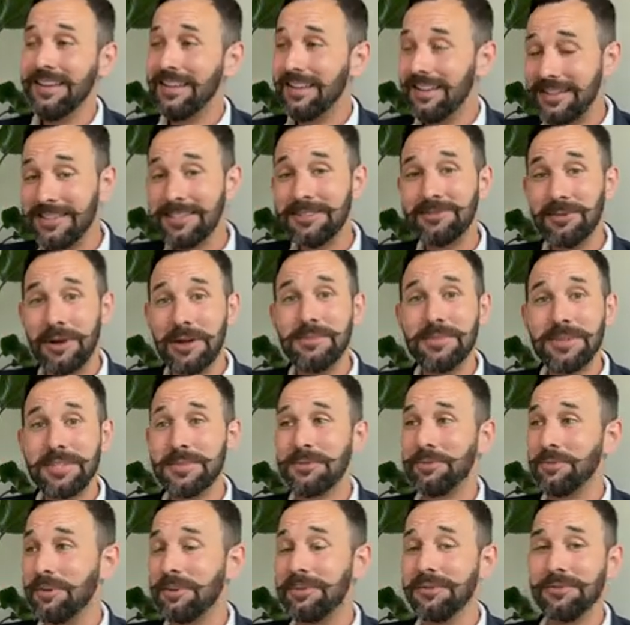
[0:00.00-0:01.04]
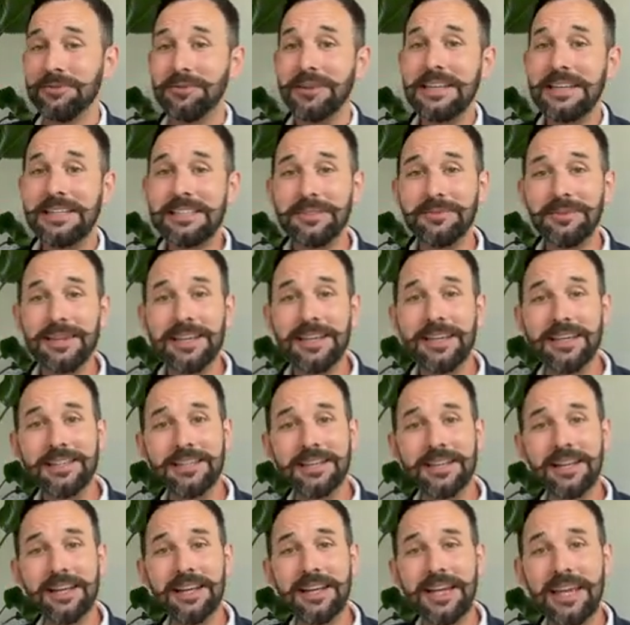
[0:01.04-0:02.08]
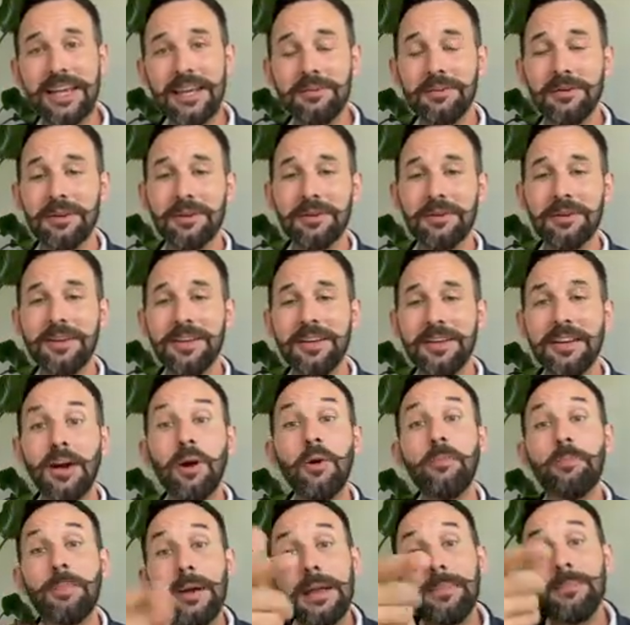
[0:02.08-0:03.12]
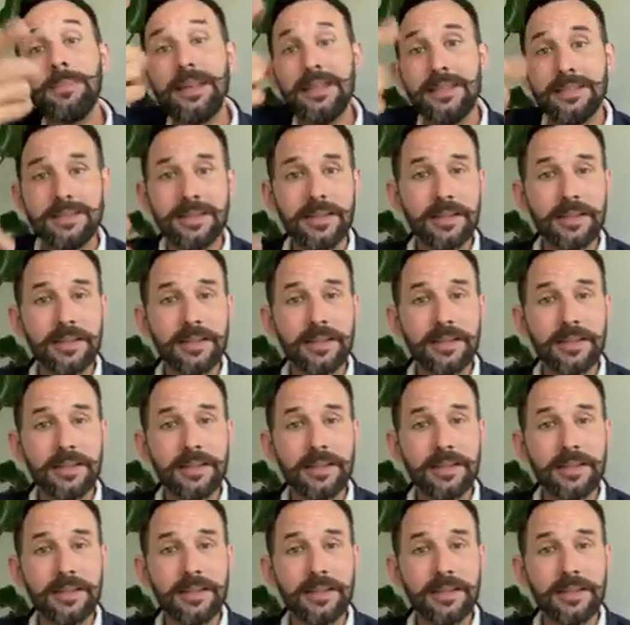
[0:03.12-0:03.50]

This is why Mr. Wonderful needs to be here to kind of keep me on. Oh, baked beans. Yeah,